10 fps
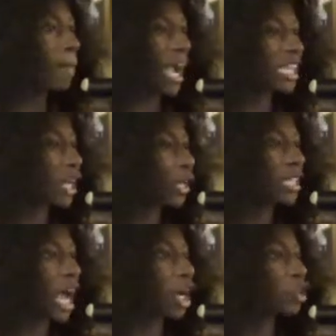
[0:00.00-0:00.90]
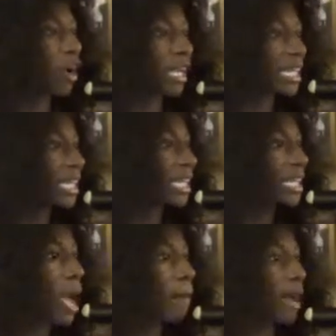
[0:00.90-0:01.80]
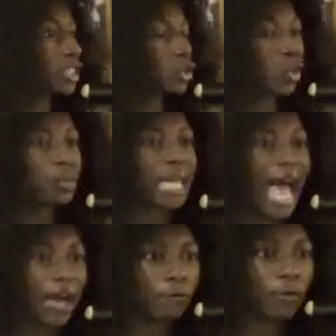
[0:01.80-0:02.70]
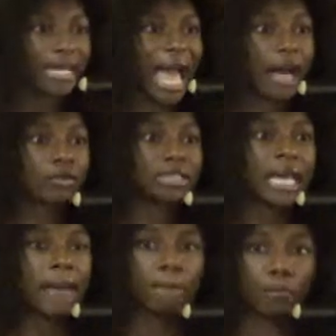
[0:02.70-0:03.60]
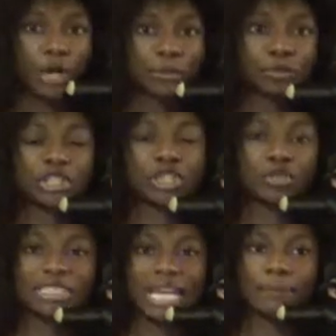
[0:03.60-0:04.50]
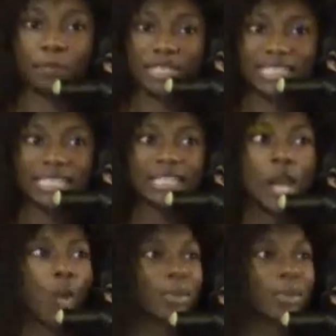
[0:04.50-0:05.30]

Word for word: My learning not accredited. My school be halfway house, bridge between streets and prison.